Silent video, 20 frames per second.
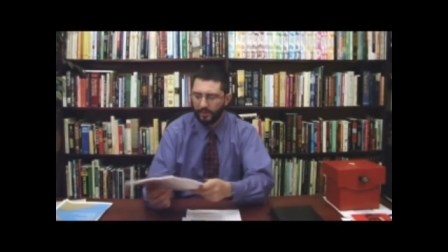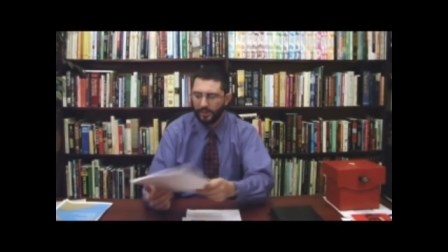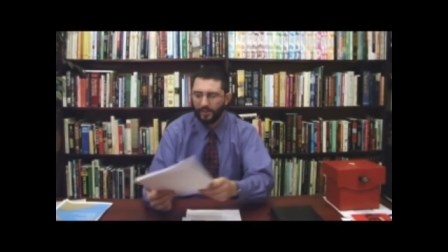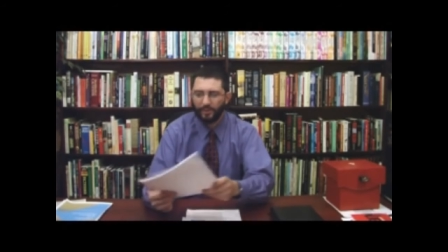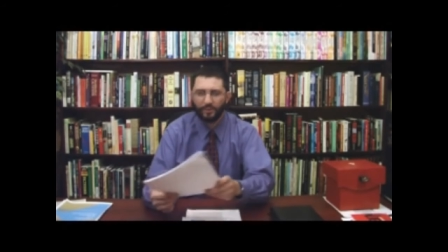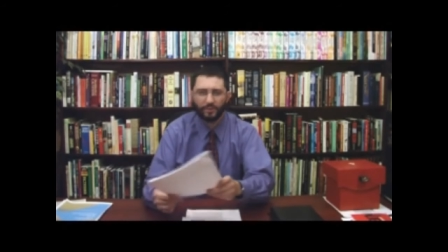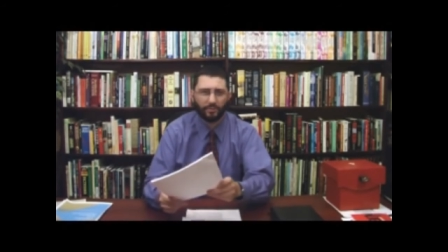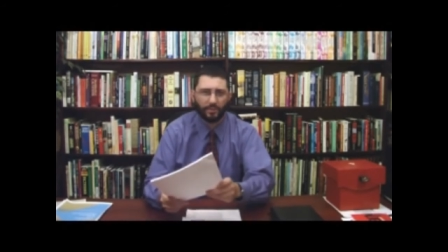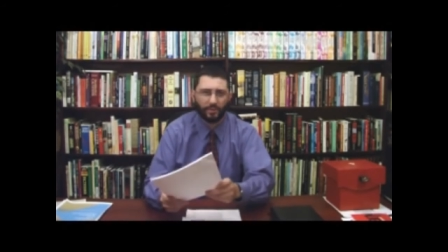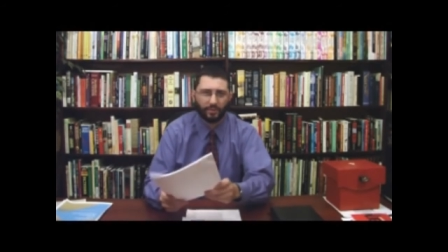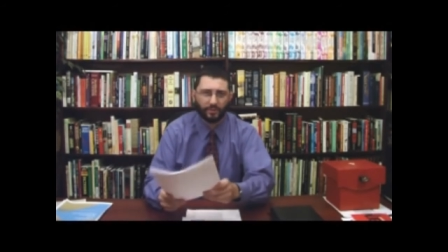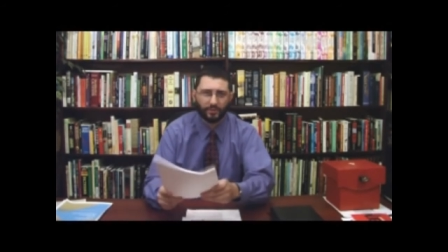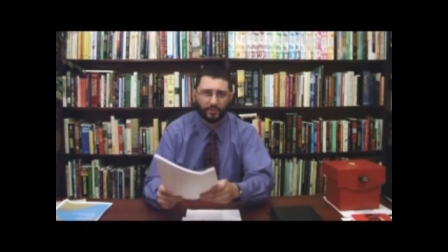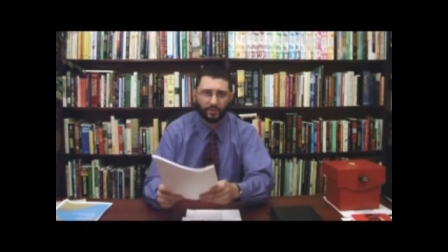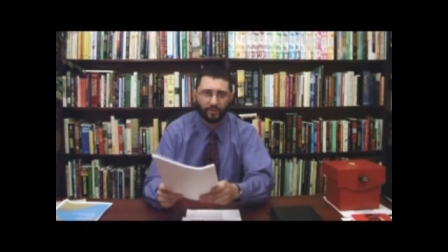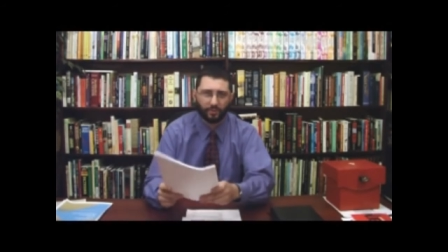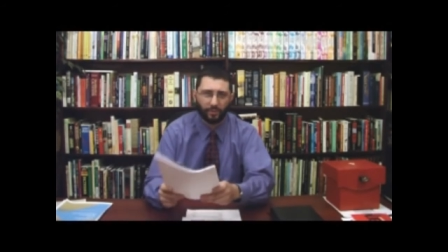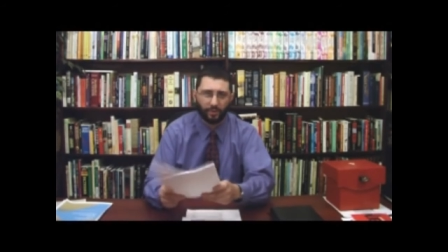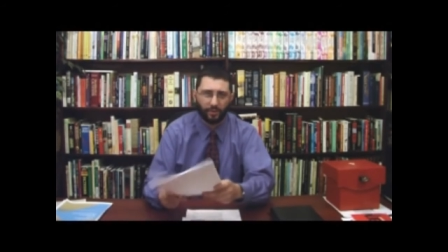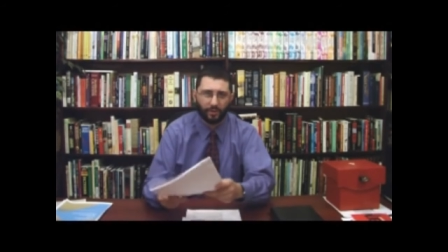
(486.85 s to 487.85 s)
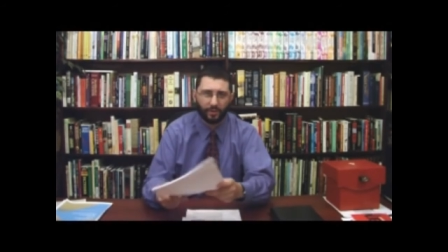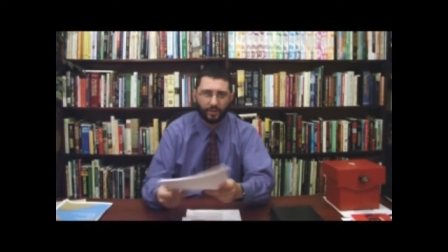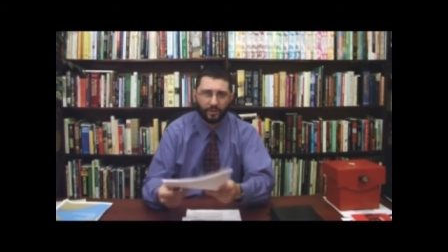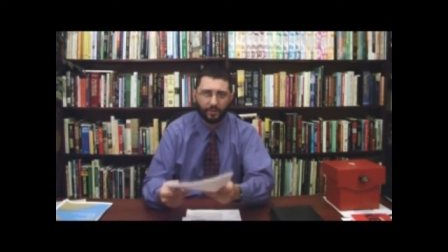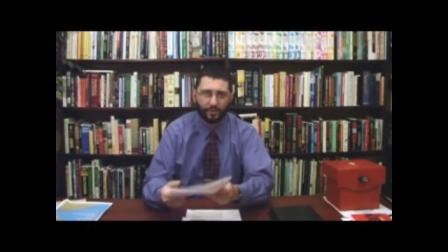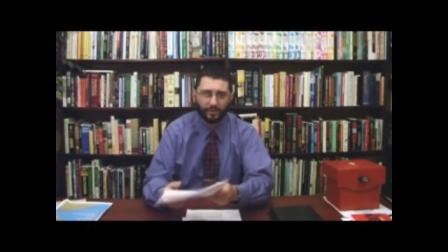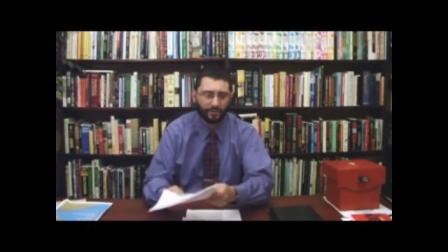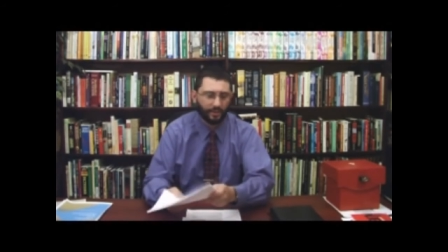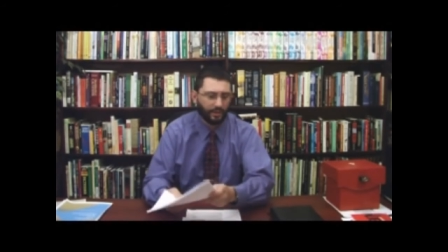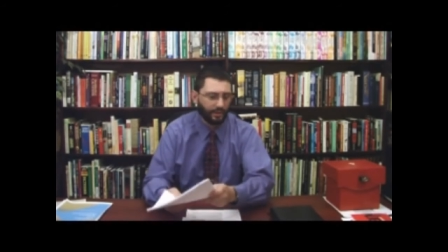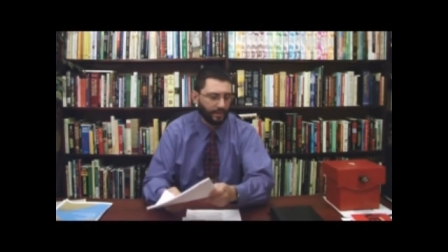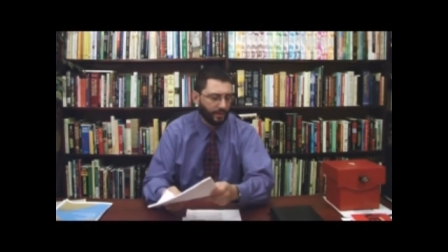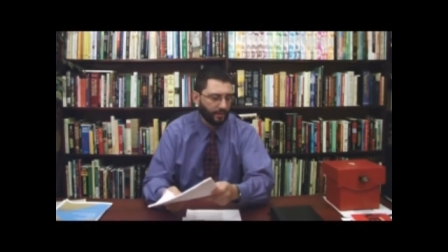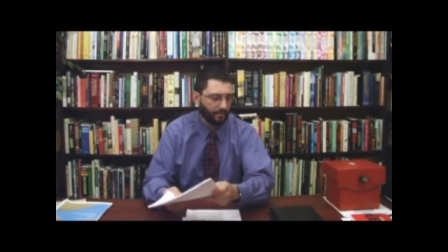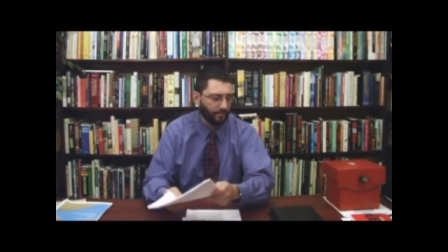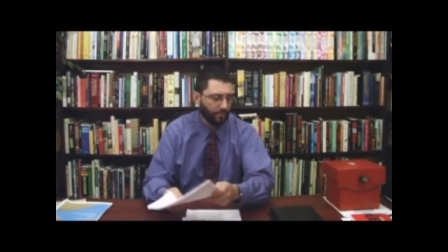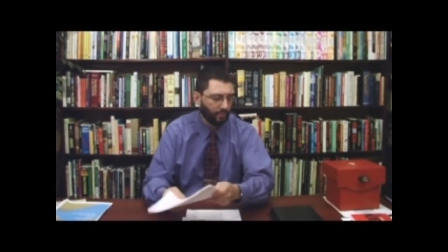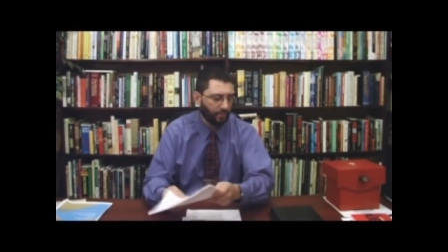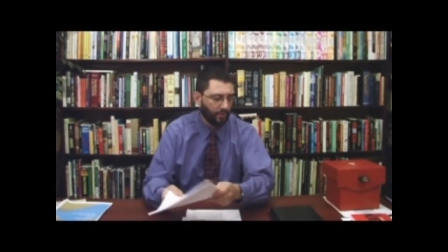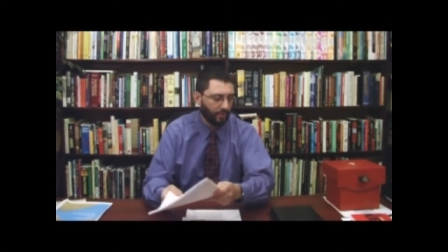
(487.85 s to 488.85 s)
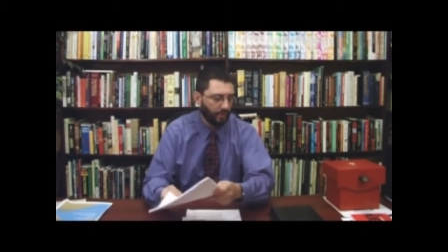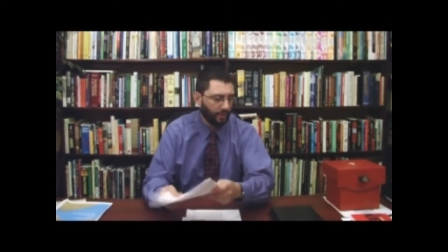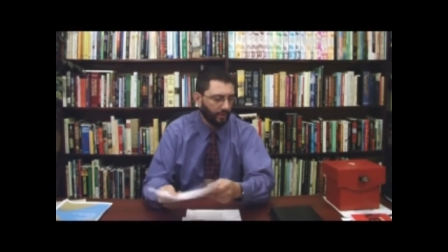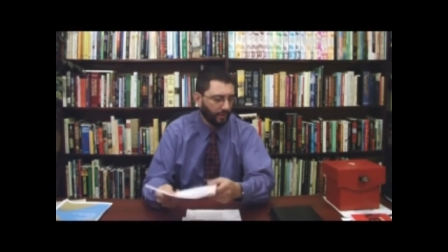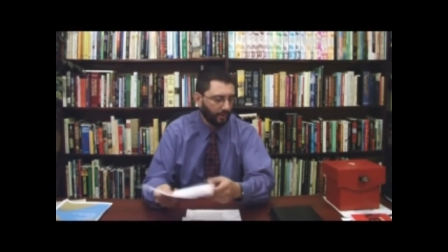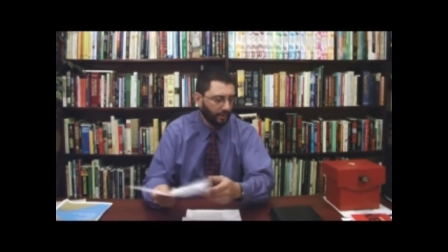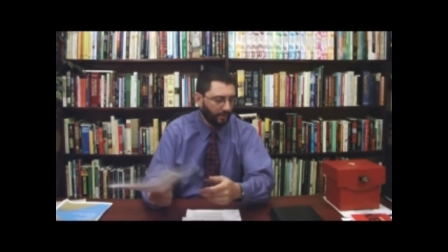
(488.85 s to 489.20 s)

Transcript: He used to be on Sermon Audio. He's not anymore.